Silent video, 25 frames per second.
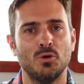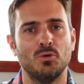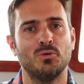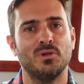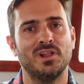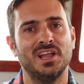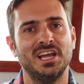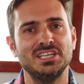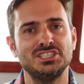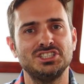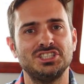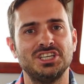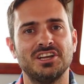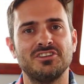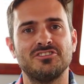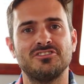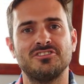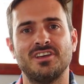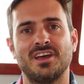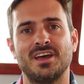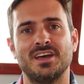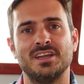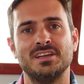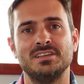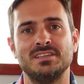Well, as Jess
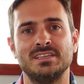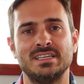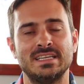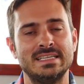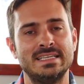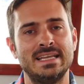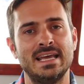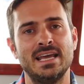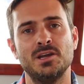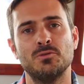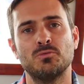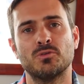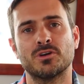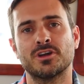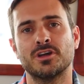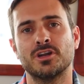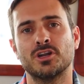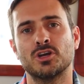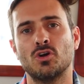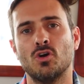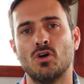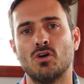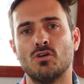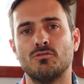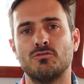said, today we're going to
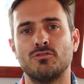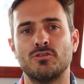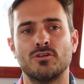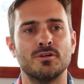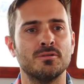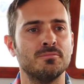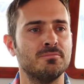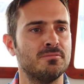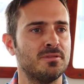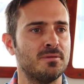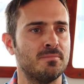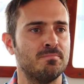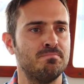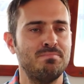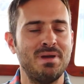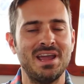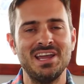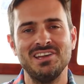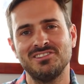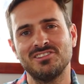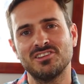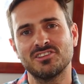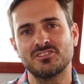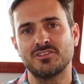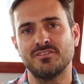go over the
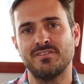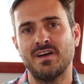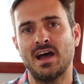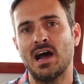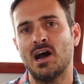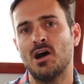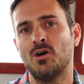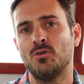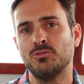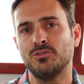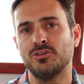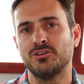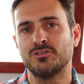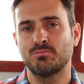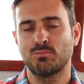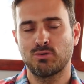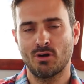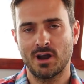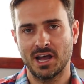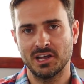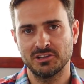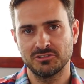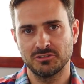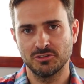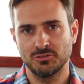basics of how this
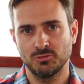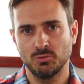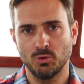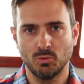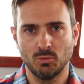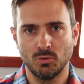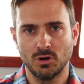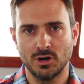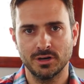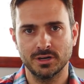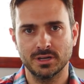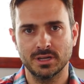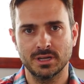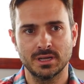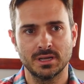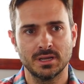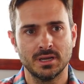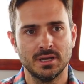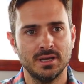process will work.